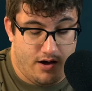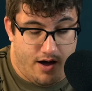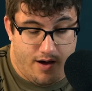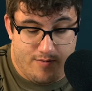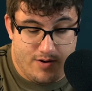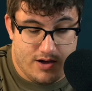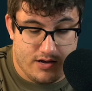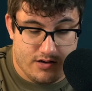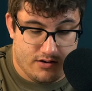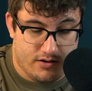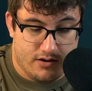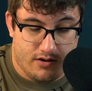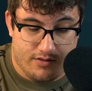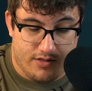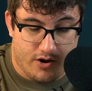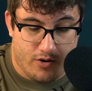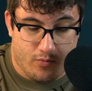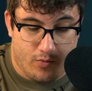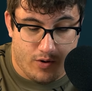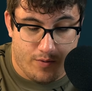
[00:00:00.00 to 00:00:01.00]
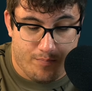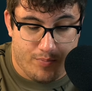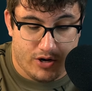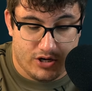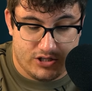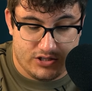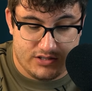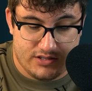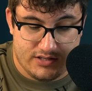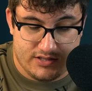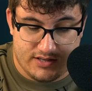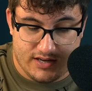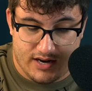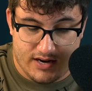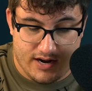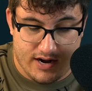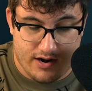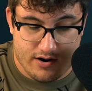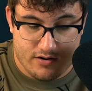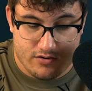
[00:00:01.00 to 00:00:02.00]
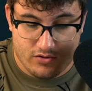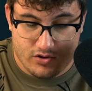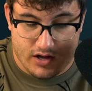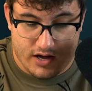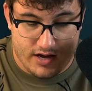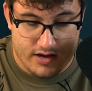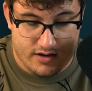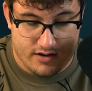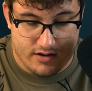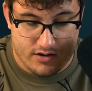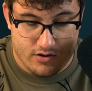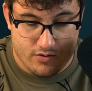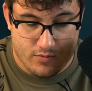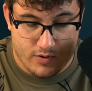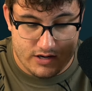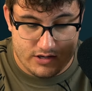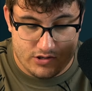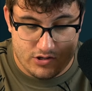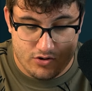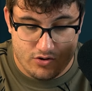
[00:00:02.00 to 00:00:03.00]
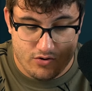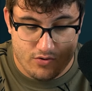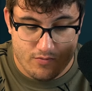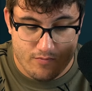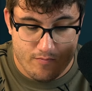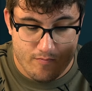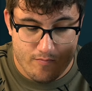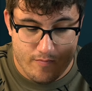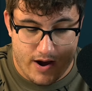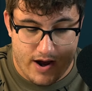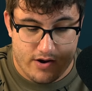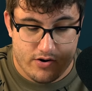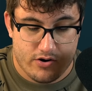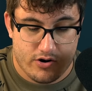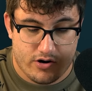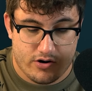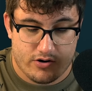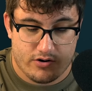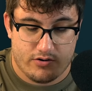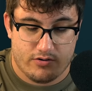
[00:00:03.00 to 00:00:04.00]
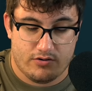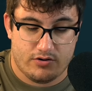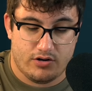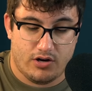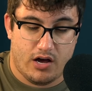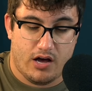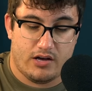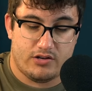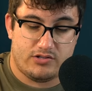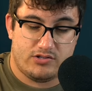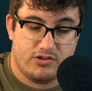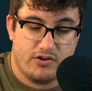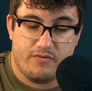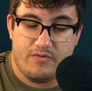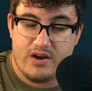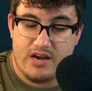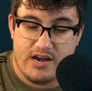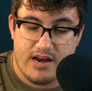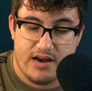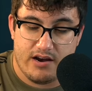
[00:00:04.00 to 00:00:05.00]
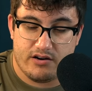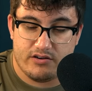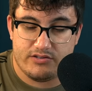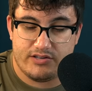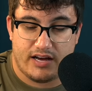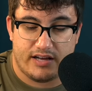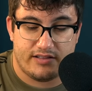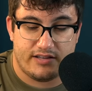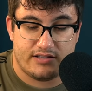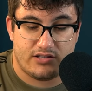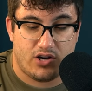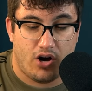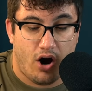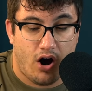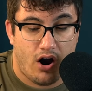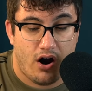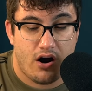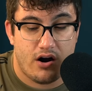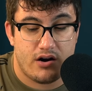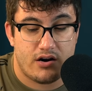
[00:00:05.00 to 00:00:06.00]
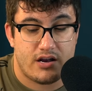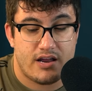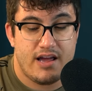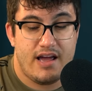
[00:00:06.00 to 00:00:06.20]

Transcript: I mean, there were purchases on here, like you went to Mariner uh, Souvenirs on this card